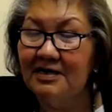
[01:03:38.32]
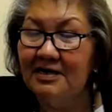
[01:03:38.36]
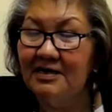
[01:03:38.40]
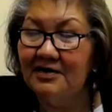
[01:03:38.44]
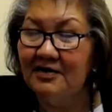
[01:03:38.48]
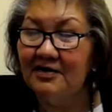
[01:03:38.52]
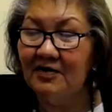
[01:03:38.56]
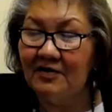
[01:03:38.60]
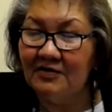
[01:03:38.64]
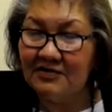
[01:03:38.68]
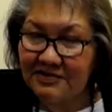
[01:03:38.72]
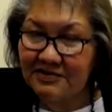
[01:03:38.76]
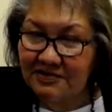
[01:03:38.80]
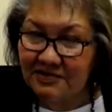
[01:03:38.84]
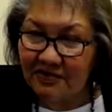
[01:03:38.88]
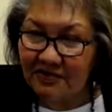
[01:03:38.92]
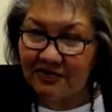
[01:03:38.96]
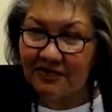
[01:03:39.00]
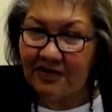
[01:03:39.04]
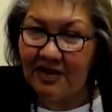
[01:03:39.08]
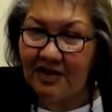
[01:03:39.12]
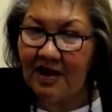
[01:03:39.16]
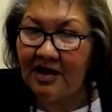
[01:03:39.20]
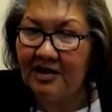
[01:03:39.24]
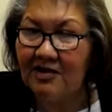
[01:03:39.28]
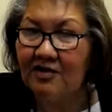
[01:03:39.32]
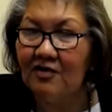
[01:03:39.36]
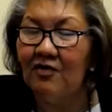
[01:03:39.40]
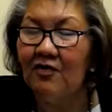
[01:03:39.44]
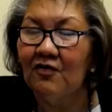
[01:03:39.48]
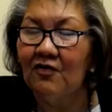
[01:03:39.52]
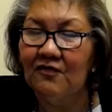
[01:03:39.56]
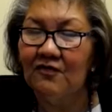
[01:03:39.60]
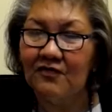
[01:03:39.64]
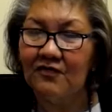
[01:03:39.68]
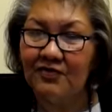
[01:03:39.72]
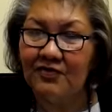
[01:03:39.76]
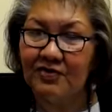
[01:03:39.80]
and also not
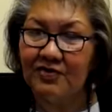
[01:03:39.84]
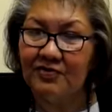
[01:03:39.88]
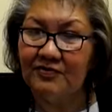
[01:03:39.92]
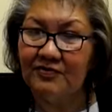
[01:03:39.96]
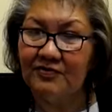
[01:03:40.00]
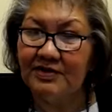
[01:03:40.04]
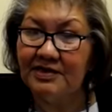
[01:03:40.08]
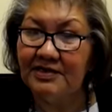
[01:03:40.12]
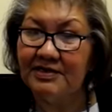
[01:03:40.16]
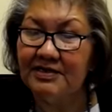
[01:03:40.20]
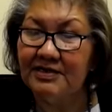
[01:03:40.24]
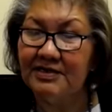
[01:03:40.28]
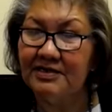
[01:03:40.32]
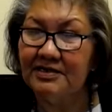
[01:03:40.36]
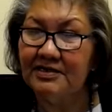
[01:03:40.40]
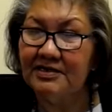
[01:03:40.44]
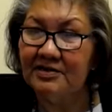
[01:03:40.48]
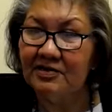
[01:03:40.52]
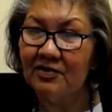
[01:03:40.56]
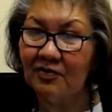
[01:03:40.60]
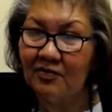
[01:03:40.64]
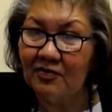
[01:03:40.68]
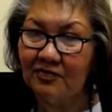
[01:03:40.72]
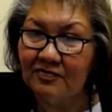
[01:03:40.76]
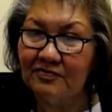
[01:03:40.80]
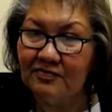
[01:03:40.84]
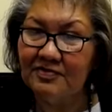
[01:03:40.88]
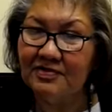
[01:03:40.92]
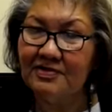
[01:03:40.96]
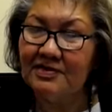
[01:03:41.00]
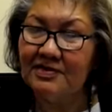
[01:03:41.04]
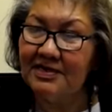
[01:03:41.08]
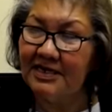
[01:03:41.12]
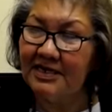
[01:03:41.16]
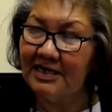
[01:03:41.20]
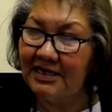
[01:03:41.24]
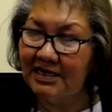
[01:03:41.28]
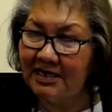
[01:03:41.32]
overdoing it. Don't
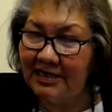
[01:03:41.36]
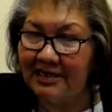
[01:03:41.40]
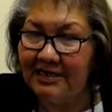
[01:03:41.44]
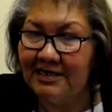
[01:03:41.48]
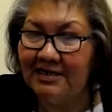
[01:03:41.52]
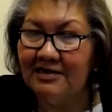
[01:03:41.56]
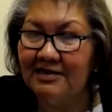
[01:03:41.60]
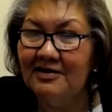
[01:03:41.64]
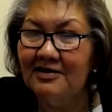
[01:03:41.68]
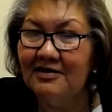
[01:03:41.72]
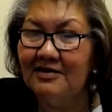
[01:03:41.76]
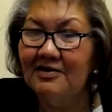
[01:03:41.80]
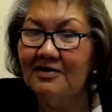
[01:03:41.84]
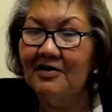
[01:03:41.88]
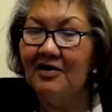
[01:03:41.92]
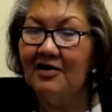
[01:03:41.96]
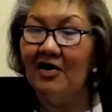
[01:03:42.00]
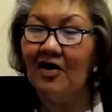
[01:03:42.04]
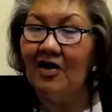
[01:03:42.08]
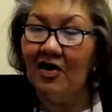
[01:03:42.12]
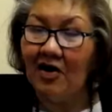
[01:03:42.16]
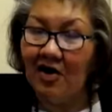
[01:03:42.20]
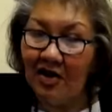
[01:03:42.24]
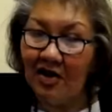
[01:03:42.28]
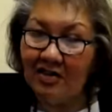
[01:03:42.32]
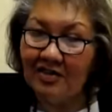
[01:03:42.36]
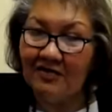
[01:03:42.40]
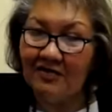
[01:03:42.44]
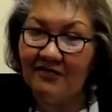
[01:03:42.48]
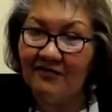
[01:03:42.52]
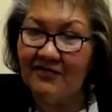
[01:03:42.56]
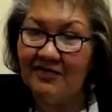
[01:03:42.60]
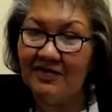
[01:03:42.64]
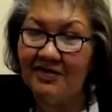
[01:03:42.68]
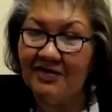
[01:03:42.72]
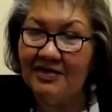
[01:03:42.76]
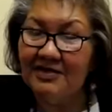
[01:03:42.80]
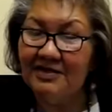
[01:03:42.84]
take all
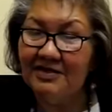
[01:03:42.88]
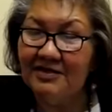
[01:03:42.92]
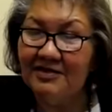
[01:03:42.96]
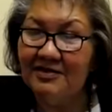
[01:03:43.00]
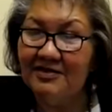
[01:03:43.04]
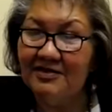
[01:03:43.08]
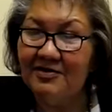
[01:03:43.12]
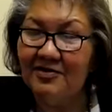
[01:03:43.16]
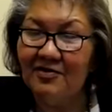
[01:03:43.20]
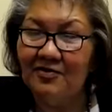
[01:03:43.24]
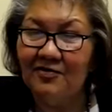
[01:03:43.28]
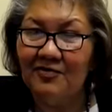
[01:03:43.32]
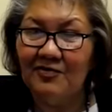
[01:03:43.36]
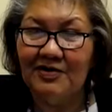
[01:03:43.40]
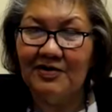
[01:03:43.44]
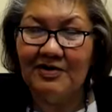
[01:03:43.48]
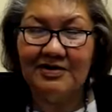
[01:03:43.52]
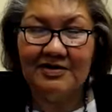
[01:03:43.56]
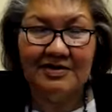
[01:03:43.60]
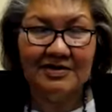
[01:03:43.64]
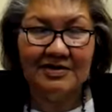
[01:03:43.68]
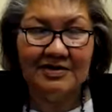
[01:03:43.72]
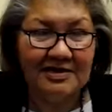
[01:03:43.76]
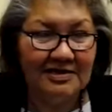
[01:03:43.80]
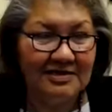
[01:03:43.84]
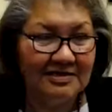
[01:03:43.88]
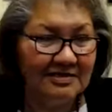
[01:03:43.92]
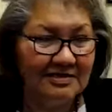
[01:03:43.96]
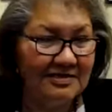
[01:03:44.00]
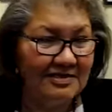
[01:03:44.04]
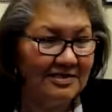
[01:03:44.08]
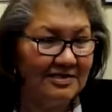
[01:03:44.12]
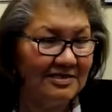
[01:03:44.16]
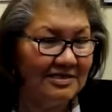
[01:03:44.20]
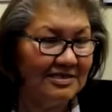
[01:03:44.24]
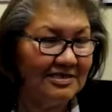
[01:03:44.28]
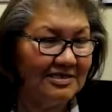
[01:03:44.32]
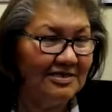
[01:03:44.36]
of it. You know, I, I
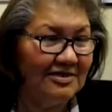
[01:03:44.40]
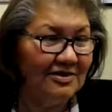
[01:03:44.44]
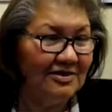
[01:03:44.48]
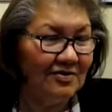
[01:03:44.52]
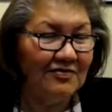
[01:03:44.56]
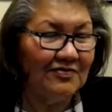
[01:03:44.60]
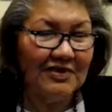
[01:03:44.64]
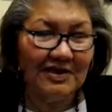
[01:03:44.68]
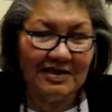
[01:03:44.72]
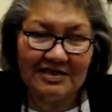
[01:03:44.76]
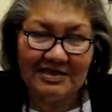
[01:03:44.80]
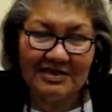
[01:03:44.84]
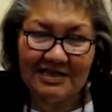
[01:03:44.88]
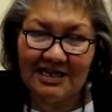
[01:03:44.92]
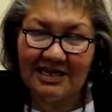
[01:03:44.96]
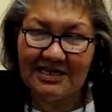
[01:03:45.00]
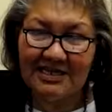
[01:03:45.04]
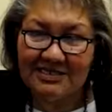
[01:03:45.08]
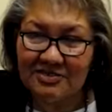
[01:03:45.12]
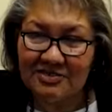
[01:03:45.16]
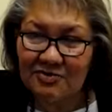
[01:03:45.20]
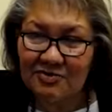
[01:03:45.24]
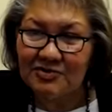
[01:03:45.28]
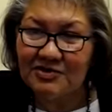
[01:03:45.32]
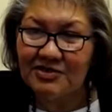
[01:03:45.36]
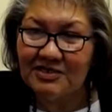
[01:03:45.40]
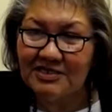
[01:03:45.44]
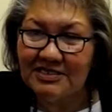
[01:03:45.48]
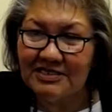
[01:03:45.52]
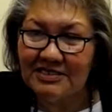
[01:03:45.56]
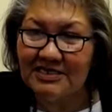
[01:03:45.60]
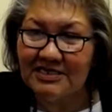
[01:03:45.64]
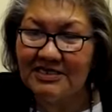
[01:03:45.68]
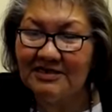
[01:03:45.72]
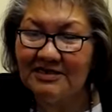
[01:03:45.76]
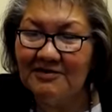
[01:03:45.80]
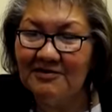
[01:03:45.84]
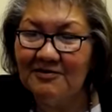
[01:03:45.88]
you know, that that's
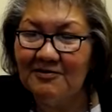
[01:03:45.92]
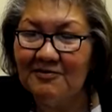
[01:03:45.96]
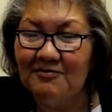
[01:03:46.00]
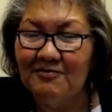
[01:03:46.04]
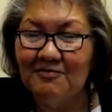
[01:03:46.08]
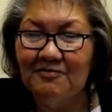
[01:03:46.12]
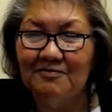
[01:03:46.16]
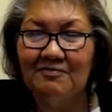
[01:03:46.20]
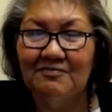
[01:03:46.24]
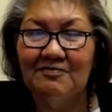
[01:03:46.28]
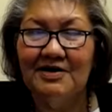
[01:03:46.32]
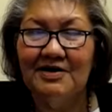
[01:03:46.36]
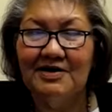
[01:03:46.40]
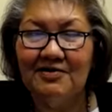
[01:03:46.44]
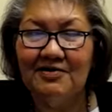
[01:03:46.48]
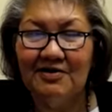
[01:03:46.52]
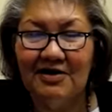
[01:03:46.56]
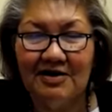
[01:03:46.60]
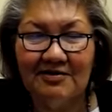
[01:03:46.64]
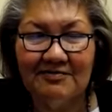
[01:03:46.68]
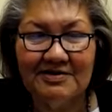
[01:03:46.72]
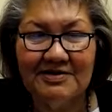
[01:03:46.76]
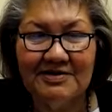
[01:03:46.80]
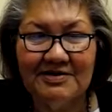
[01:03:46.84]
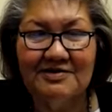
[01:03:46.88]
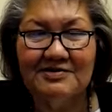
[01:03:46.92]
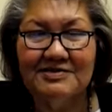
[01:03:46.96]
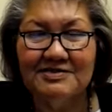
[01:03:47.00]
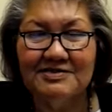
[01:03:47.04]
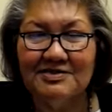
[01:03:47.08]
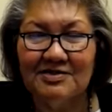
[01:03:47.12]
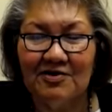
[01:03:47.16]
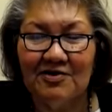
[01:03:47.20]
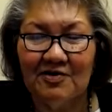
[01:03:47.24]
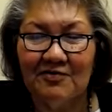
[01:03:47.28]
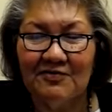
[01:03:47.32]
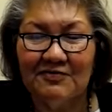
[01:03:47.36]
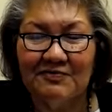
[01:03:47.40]
really my grandma used
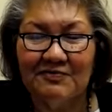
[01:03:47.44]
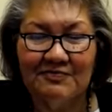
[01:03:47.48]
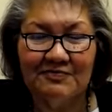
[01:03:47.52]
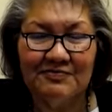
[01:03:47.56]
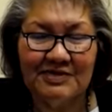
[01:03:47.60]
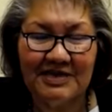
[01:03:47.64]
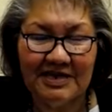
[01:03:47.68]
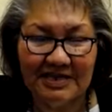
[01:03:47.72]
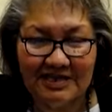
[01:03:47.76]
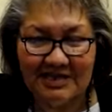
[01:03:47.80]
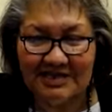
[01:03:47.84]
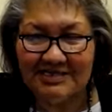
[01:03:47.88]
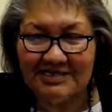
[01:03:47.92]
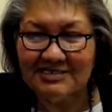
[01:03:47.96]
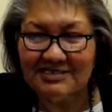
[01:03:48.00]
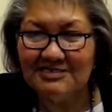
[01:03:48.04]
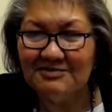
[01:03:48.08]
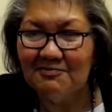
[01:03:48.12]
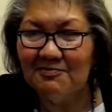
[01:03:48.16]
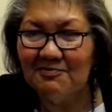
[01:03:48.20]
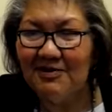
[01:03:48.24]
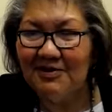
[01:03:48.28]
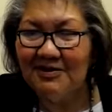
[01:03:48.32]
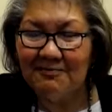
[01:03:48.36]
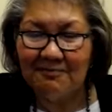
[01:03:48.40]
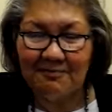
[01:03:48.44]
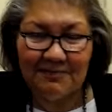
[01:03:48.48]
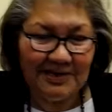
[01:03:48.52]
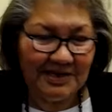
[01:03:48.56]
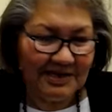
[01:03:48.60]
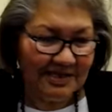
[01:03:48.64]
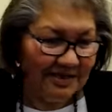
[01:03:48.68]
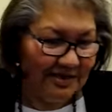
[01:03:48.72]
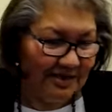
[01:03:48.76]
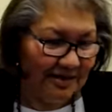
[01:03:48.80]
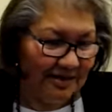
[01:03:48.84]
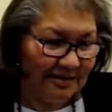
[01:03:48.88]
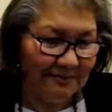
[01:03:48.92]
to take us
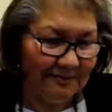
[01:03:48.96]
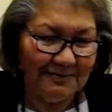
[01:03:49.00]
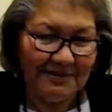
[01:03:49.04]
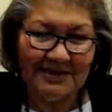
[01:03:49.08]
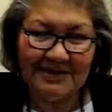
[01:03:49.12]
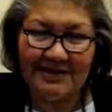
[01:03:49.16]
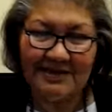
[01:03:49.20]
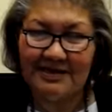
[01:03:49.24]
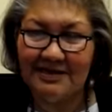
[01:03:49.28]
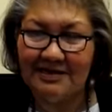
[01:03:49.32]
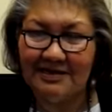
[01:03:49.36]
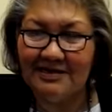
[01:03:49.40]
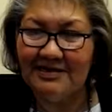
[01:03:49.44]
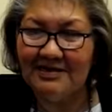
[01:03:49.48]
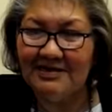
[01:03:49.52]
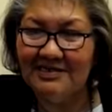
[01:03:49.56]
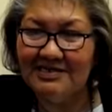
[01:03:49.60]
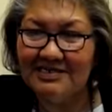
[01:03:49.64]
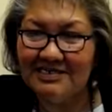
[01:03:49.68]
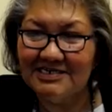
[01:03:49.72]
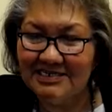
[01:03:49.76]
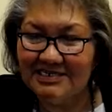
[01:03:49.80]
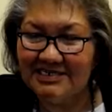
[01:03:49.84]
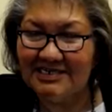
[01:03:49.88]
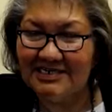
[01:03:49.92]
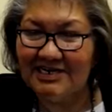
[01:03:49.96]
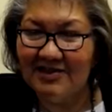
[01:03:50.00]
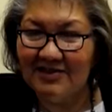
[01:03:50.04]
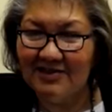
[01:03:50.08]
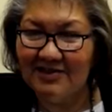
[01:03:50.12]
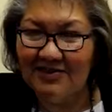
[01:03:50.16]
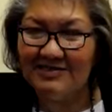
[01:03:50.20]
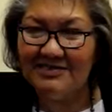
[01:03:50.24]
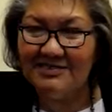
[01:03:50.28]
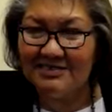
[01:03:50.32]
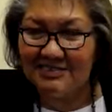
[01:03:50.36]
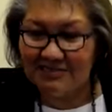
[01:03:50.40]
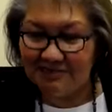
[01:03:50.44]
piñon picking and she'd tell
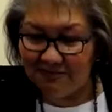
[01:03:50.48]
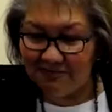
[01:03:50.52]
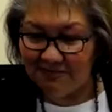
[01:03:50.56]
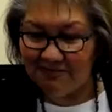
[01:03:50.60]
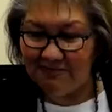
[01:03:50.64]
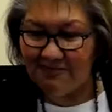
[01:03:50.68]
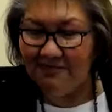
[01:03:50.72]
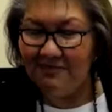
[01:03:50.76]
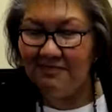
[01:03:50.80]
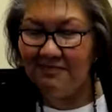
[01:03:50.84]
us to,